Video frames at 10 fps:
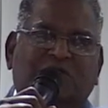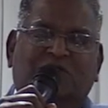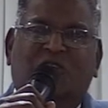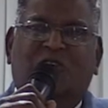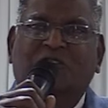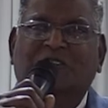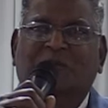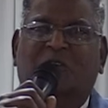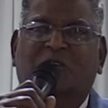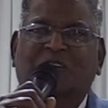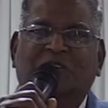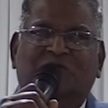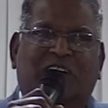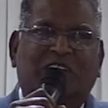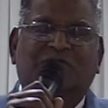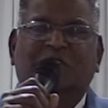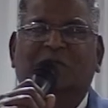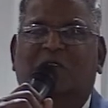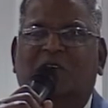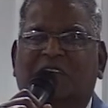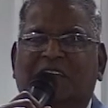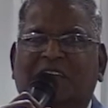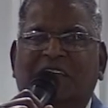4 in the morning, 5 in the morning.